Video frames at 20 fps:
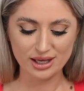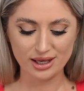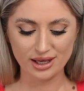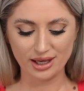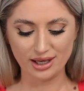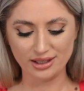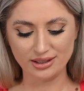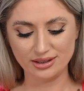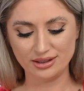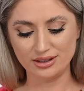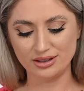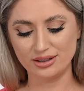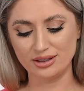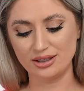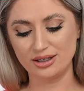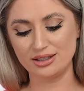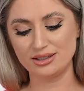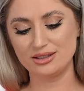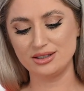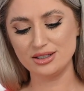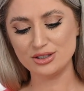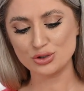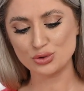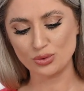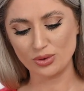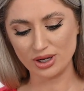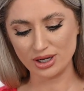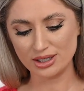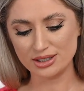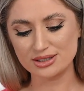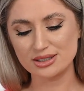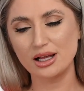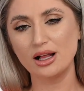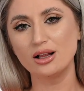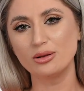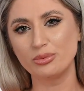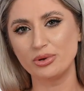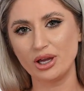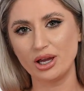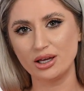And these ones,
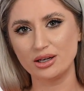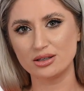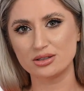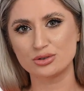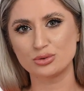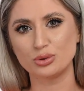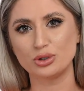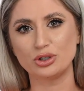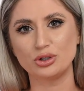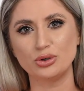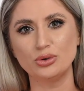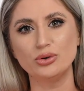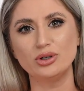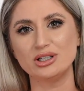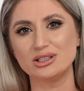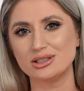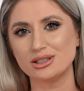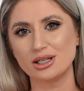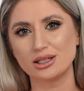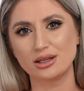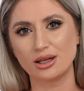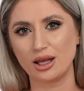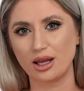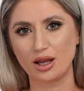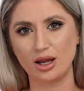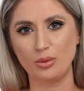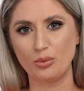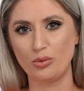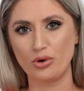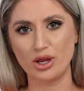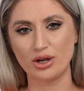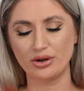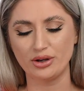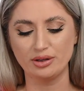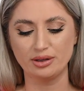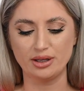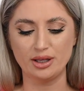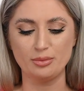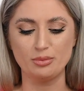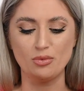I'll be honest with you, it's not like I'm wearing
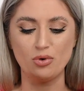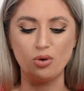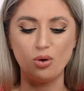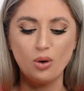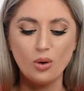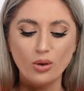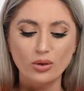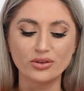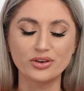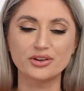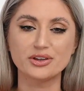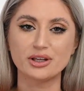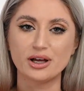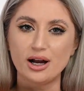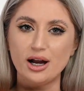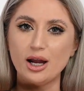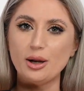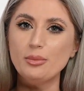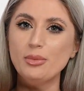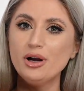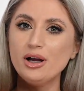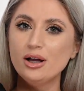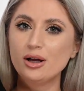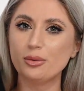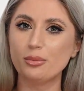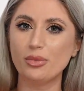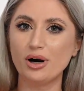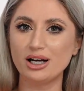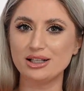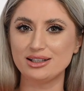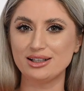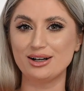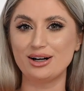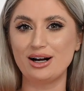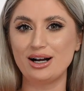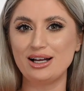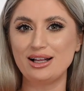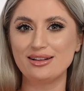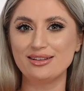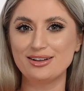them all the time, but
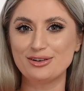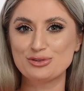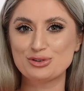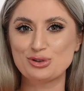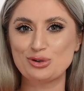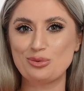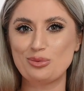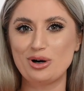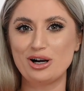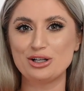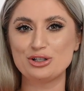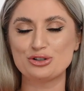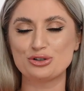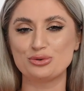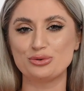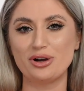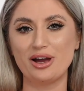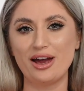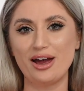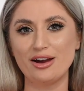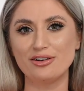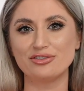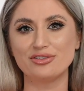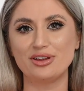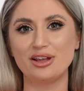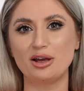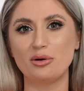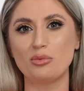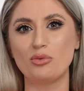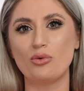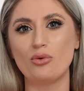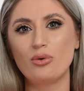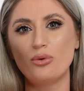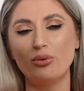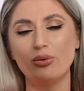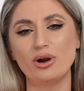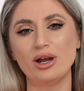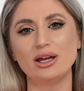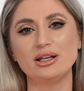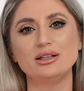I love so much to have them
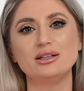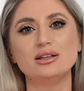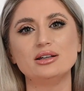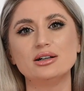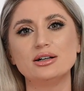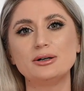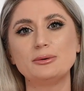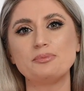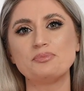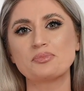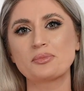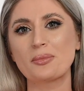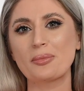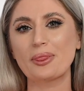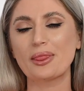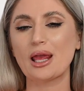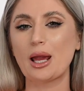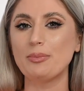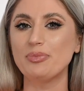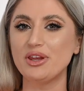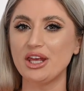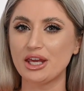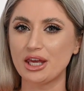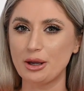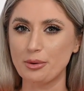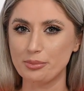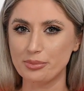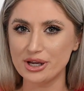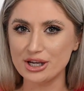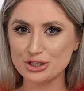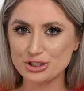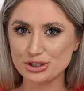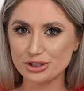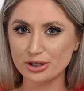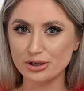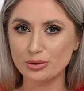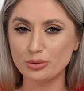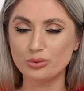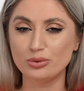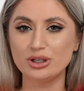when I'm taking
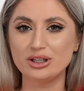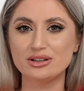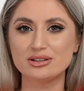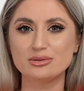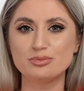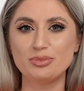pictures with